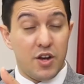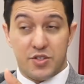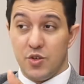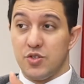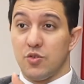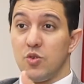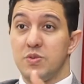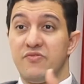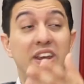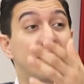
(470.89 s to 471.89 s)
our social
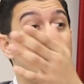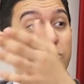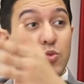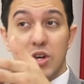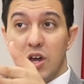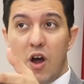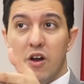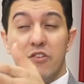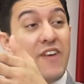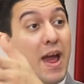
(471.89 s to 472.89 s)
groups, fit into
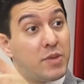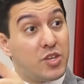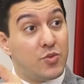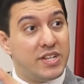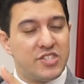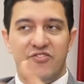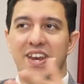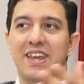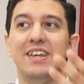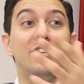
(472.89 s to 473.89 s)
our family units,
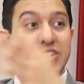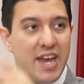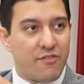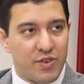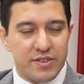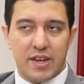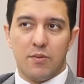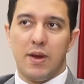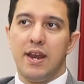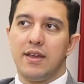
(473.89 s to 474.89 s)
fit into
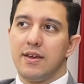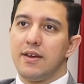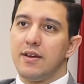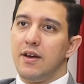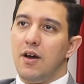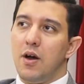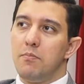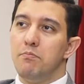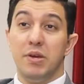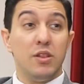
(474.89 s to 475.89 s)
everything, right?
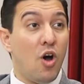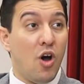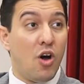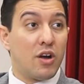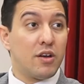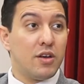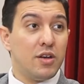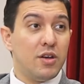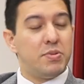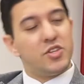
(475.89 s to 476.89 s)
Belong.
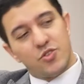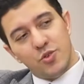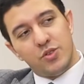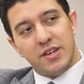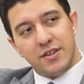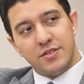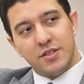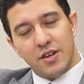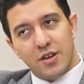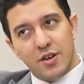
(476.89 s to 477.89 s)
But the truth
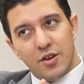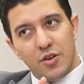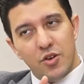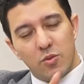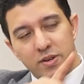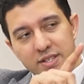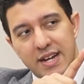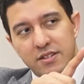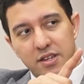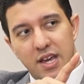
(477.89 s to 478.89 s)
is, nobody's
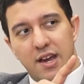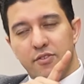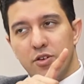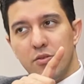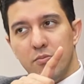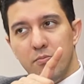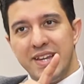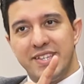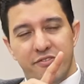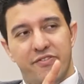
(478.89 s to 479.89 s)
actually ever
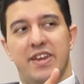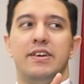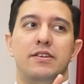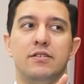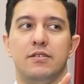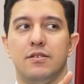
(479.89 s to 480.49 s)
meant to fit in.